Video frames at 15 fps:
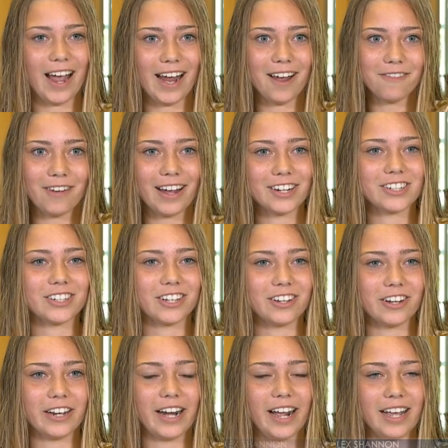am actually
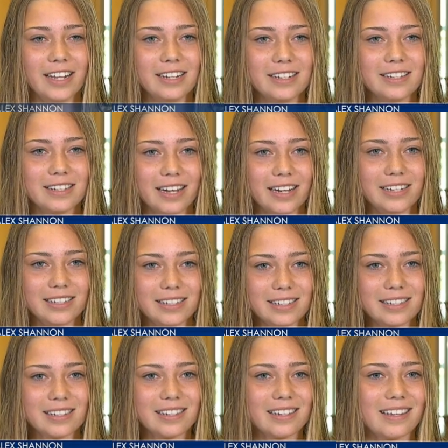good at
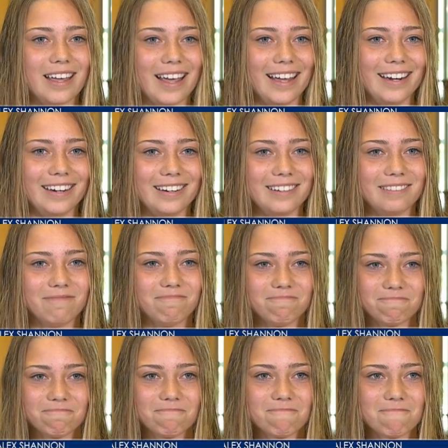science and
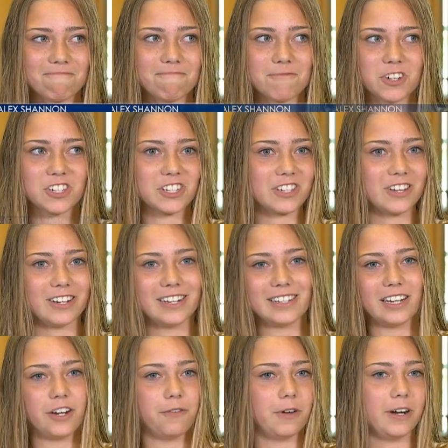just as good as
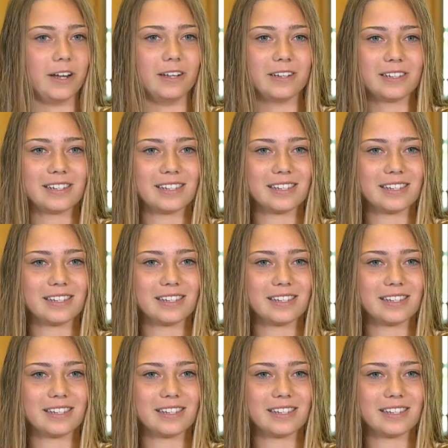anyone else.